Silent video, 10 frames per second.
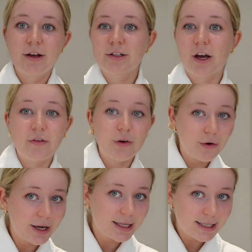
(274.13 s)
So if
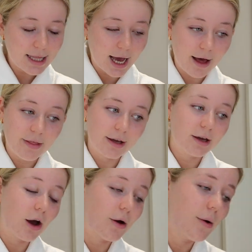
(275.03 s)
you're into that,
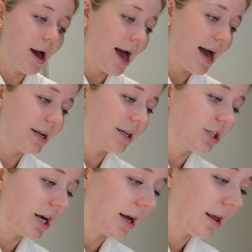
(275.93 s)
then go ahead and
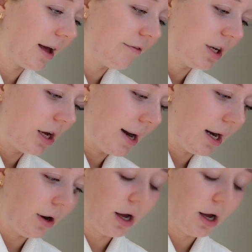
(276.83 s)
check that video out.